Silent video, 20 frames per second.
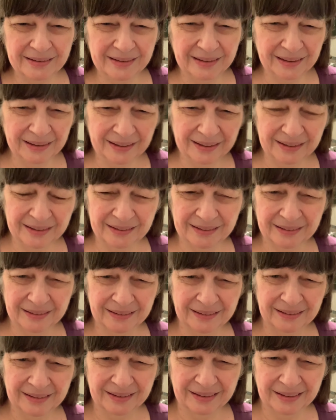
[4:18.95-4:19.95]

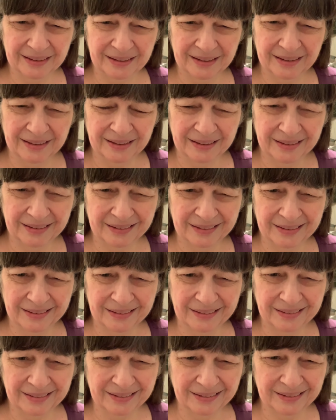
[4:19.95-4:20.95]

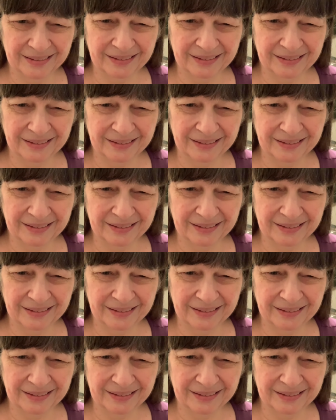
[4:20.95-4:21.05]
No one is speaking in this clip.